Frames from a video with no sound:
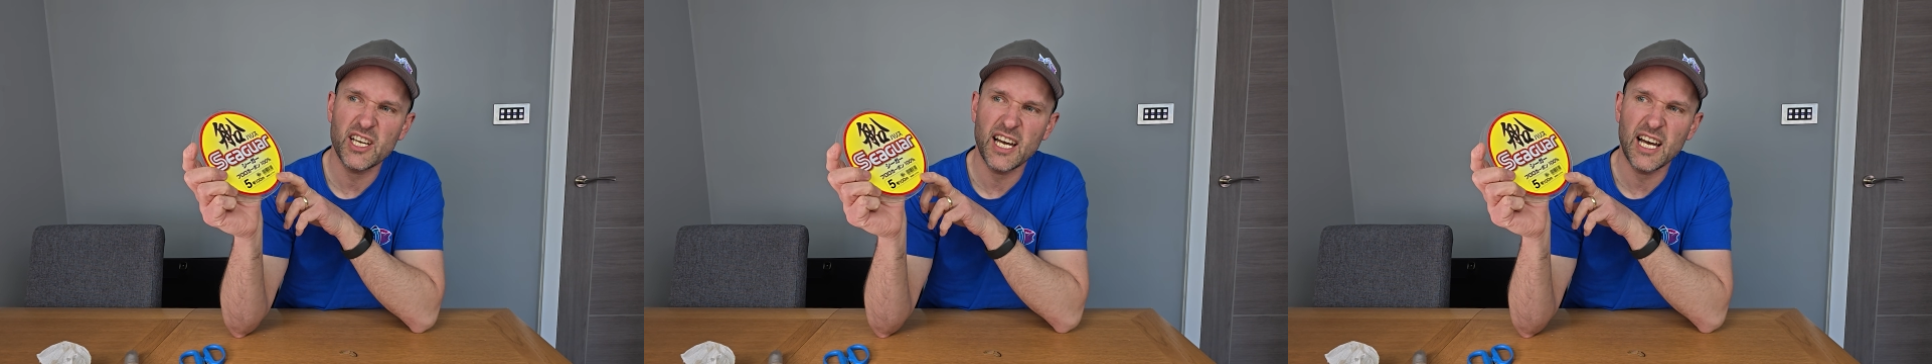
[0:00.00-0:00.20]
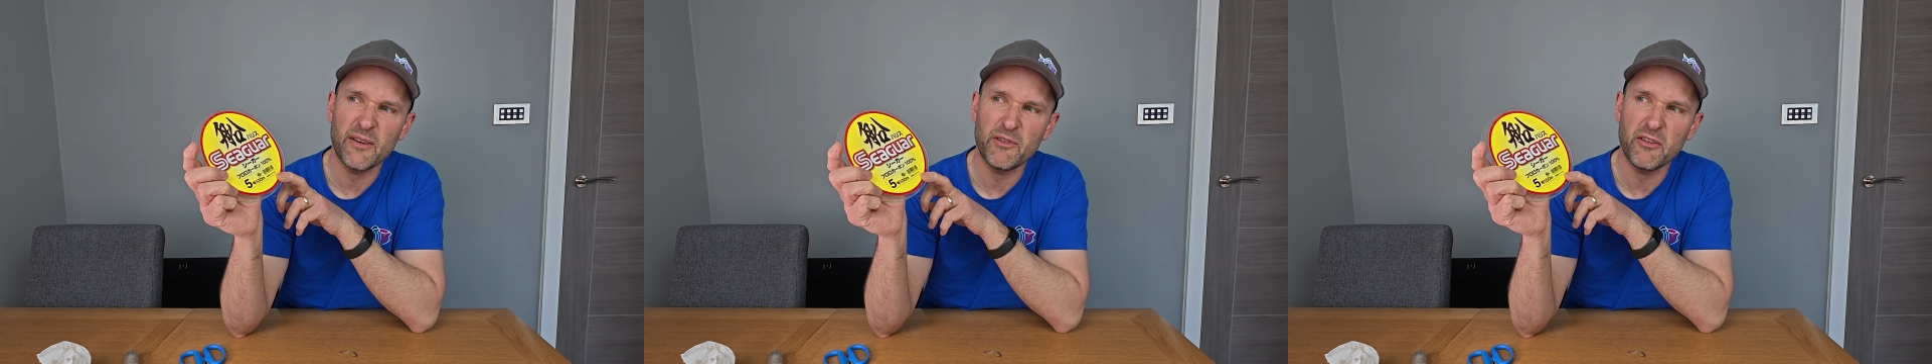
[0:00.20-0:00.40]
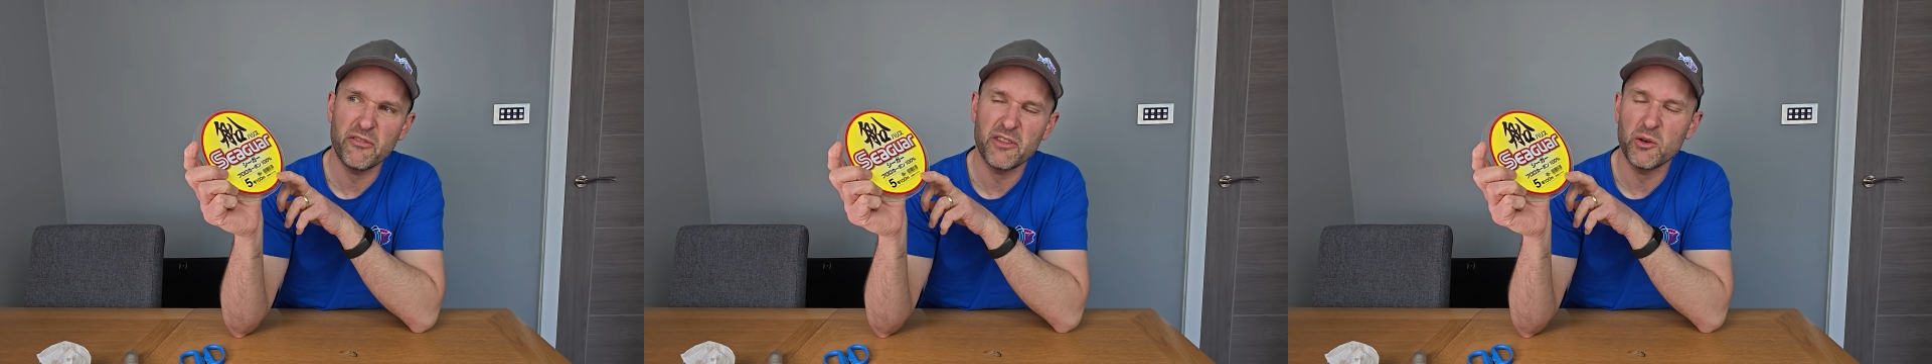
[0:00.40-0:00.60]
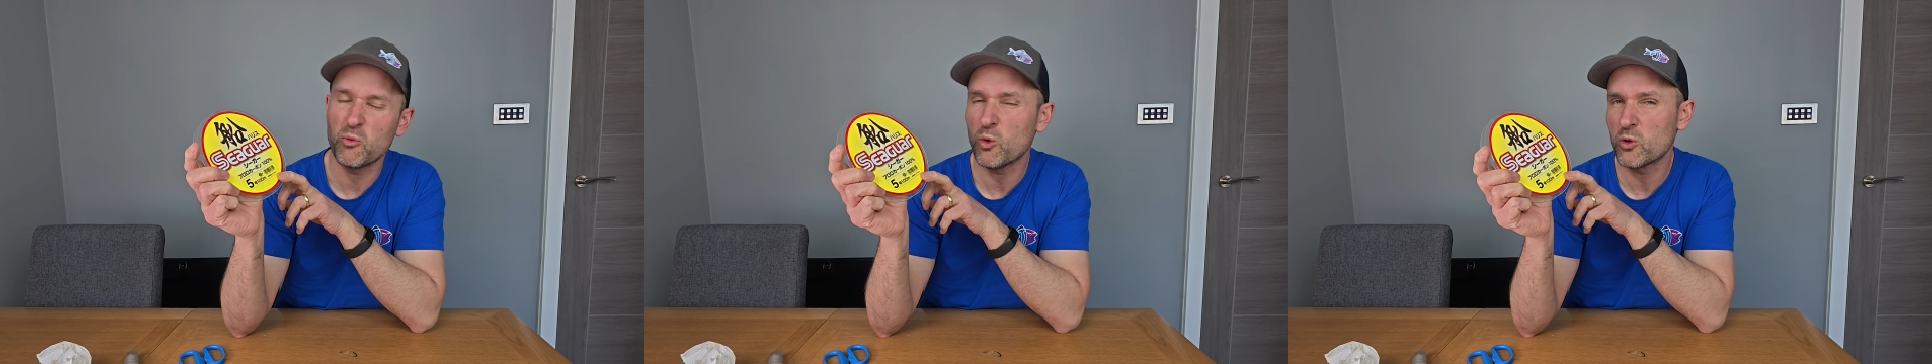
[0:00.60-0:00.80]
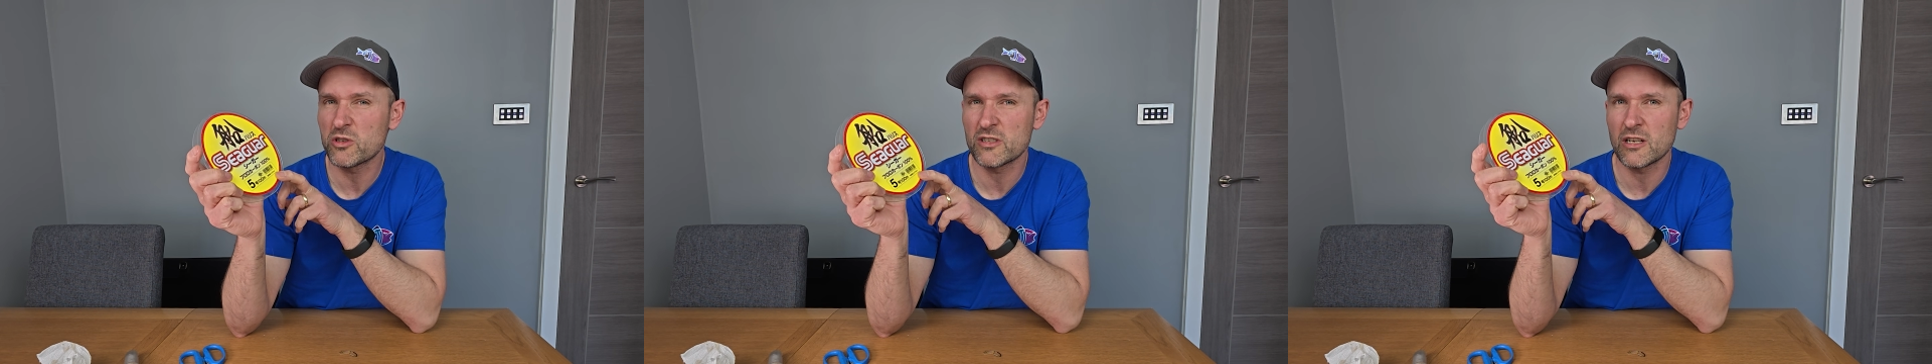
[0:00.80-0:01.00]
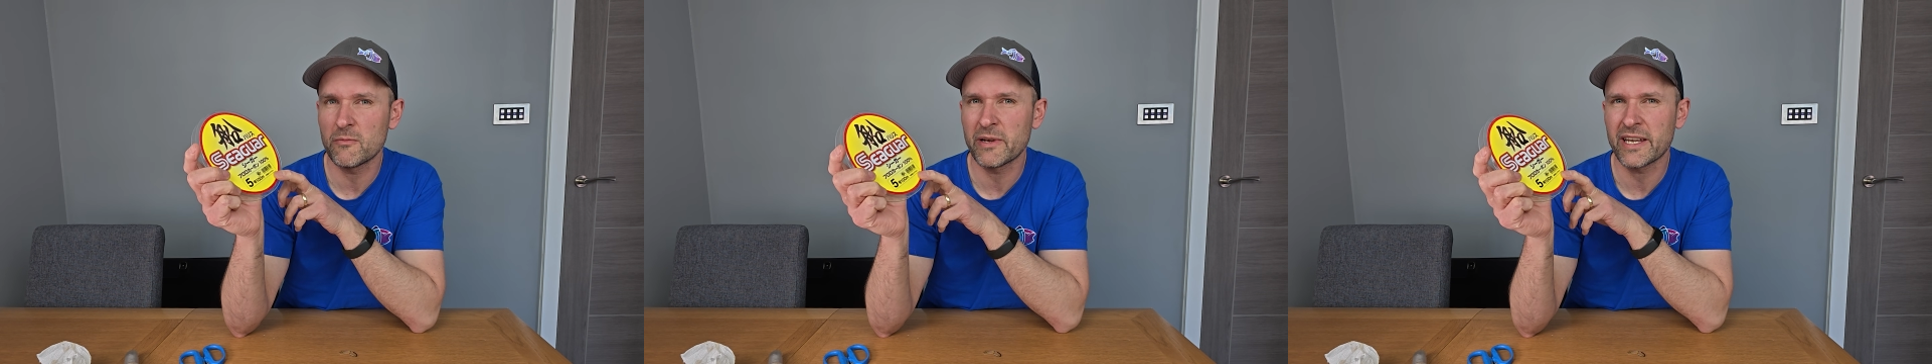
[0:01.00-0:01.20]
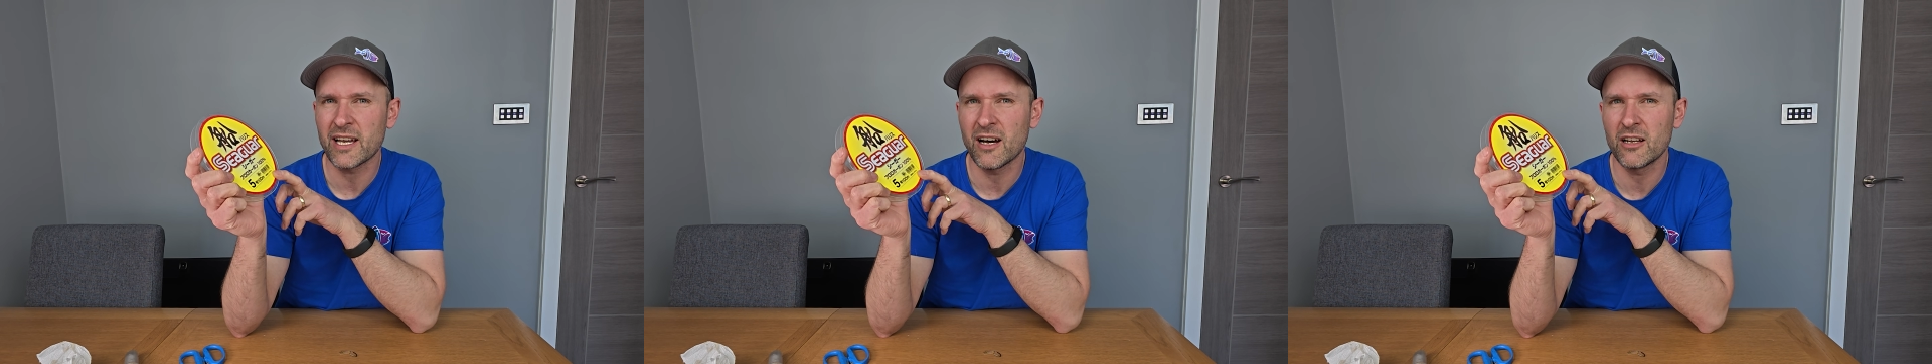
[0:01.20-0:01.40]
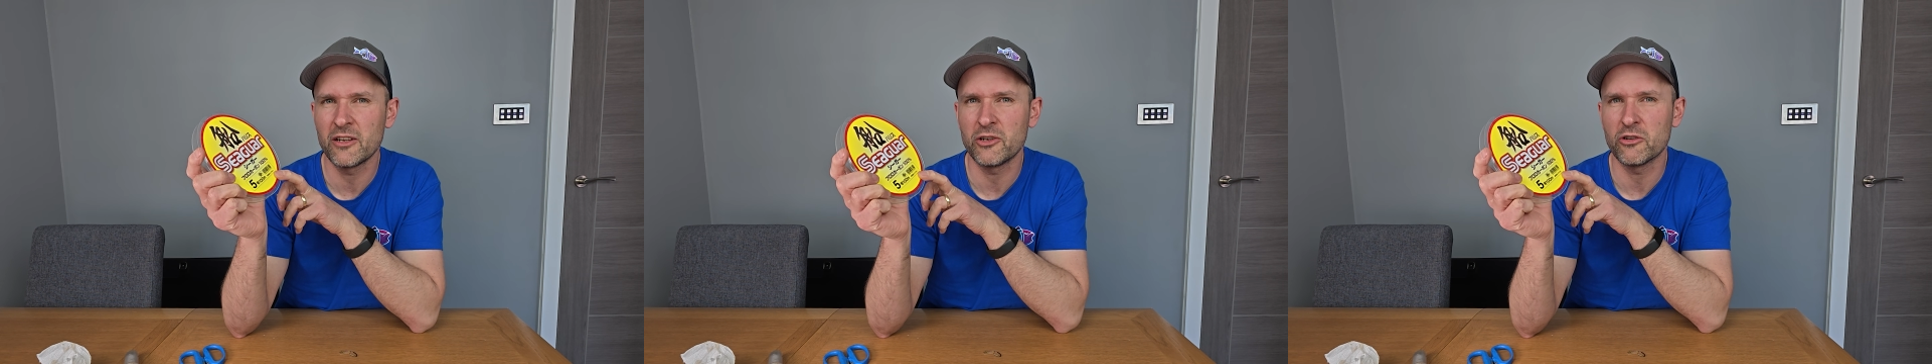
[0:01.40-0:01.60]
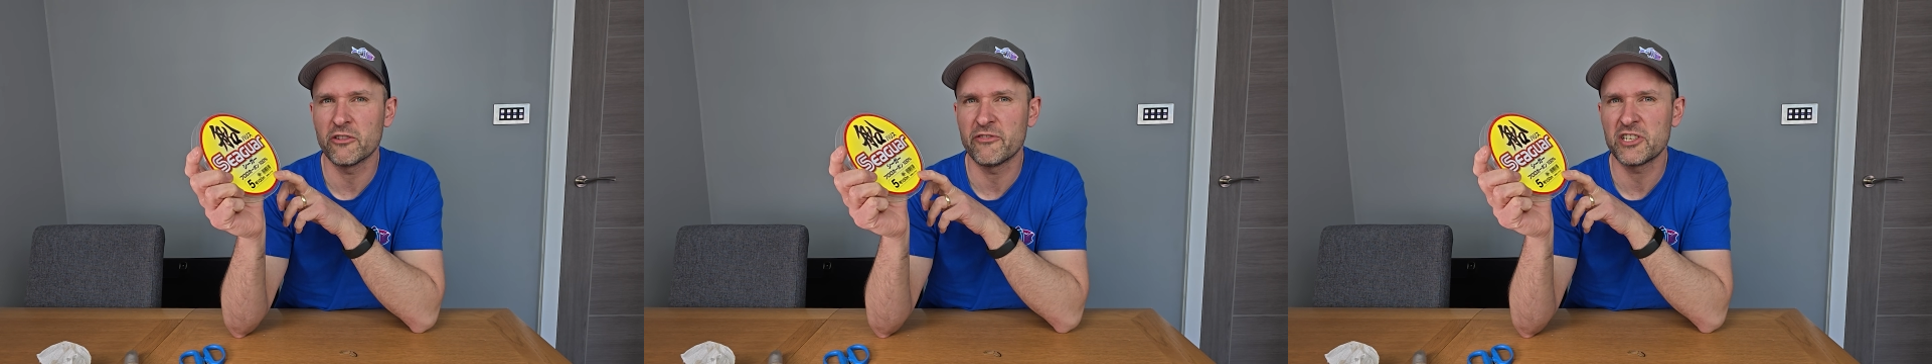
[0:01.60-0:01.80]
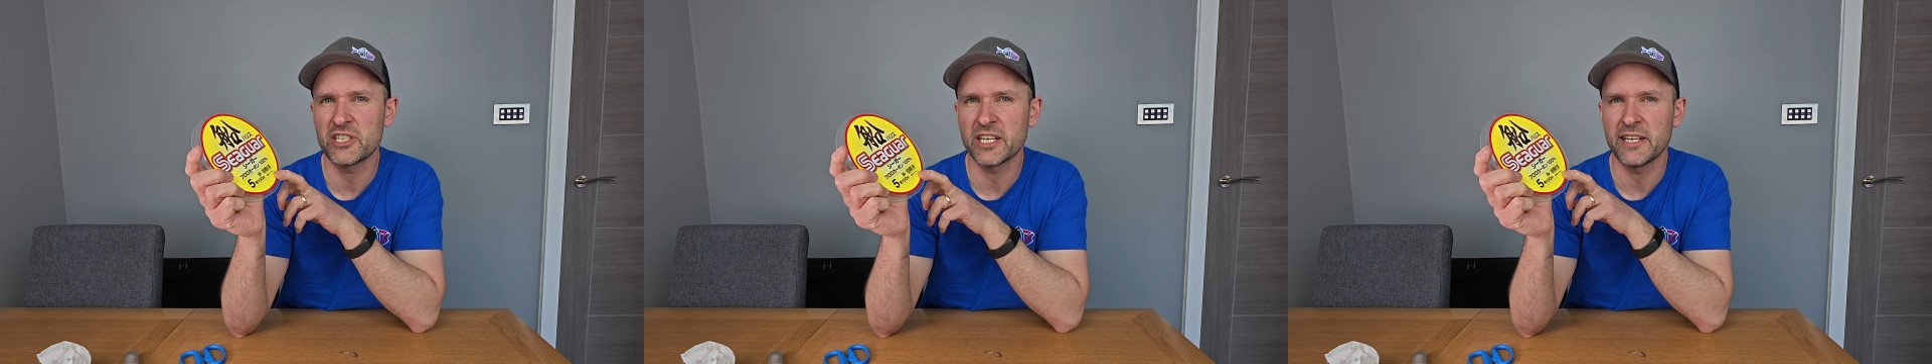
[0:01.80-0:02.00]
If the water's a little bit coloured or you're
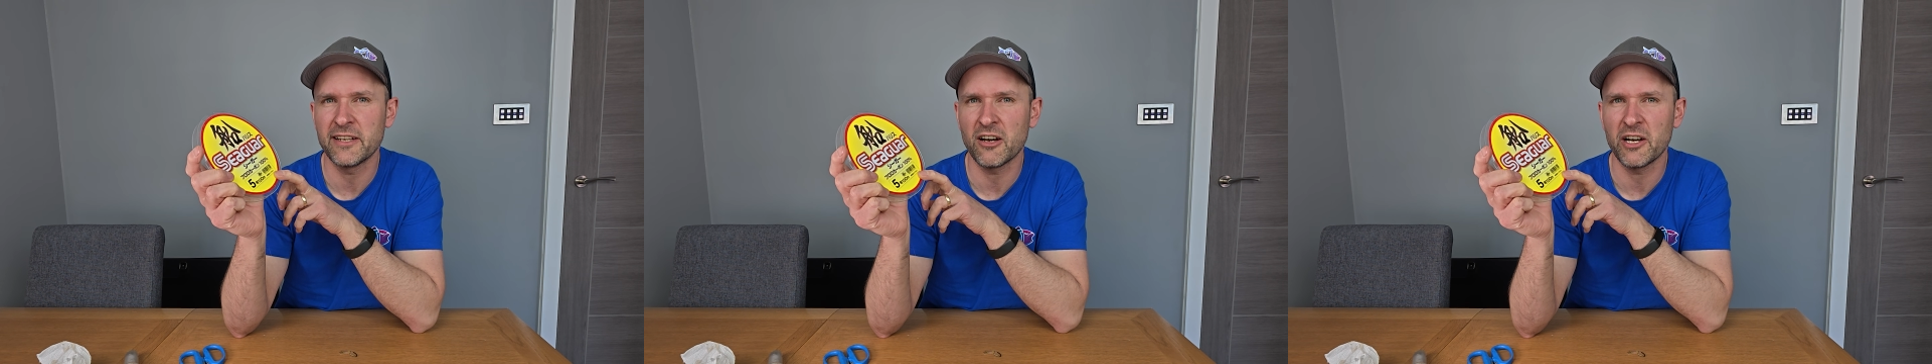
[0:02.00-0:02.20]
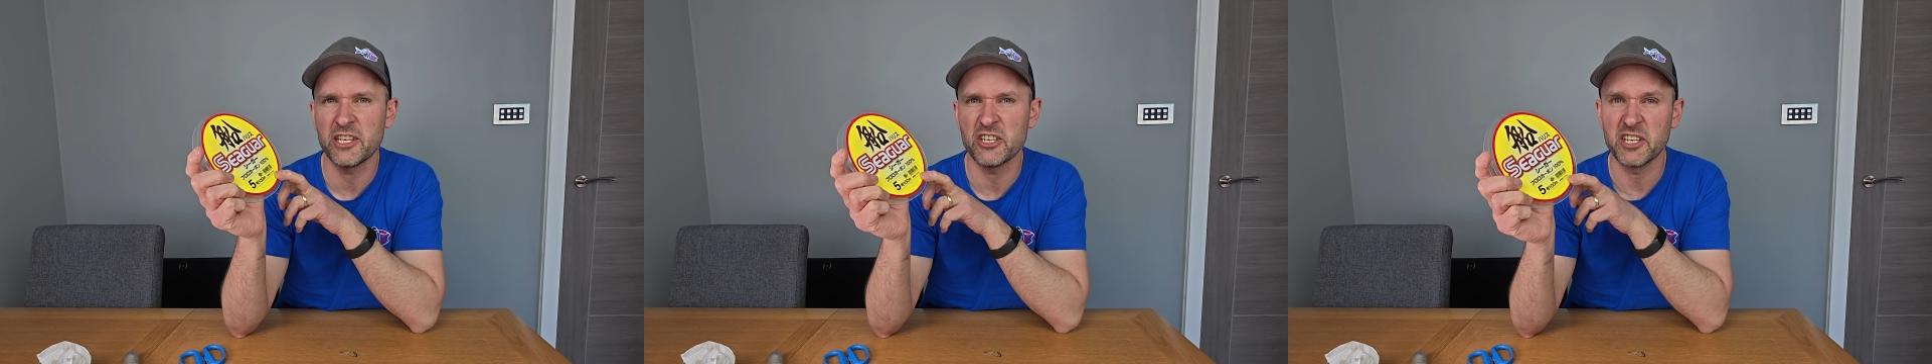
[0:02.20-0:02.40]
fishing at night,